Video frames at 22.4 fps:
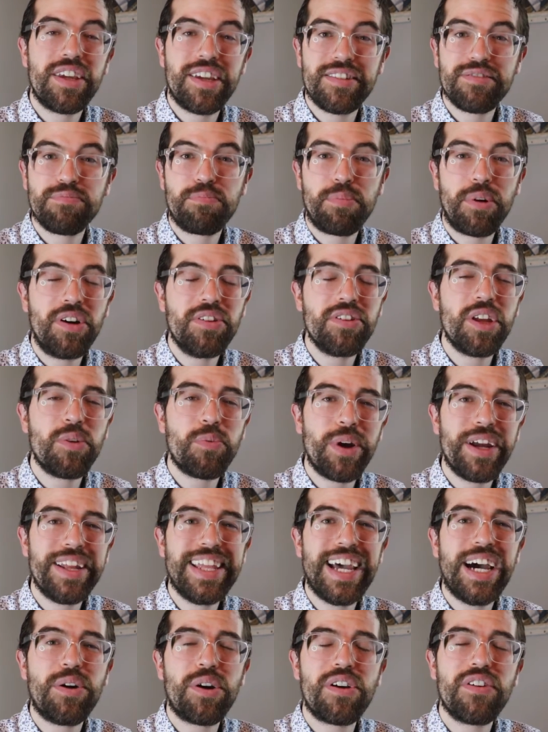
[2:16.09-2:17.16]
because Burnley
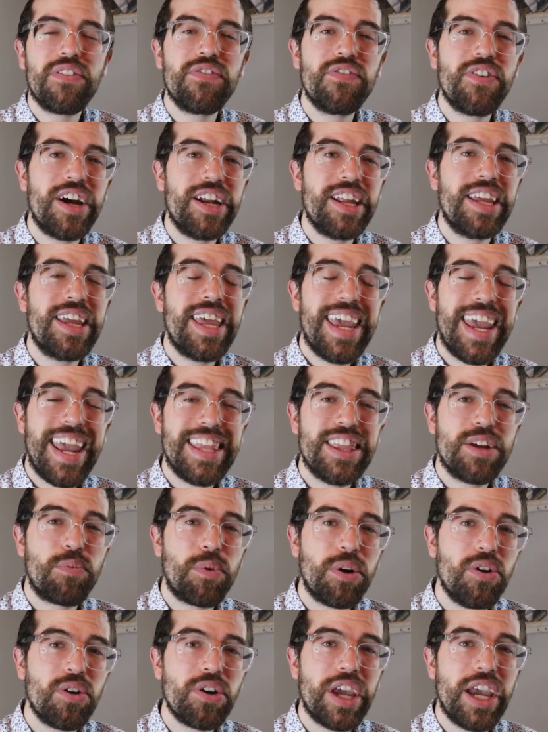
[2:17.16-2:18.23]
right now are fighting in the
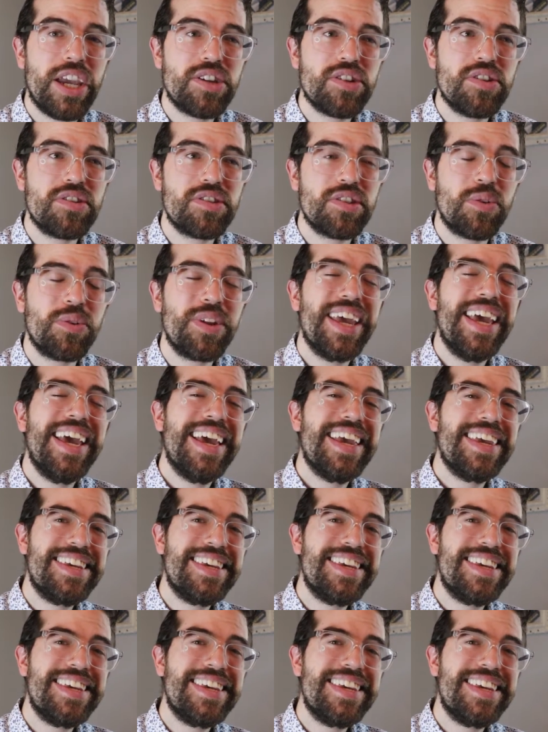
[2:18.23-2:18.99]
relegation zone.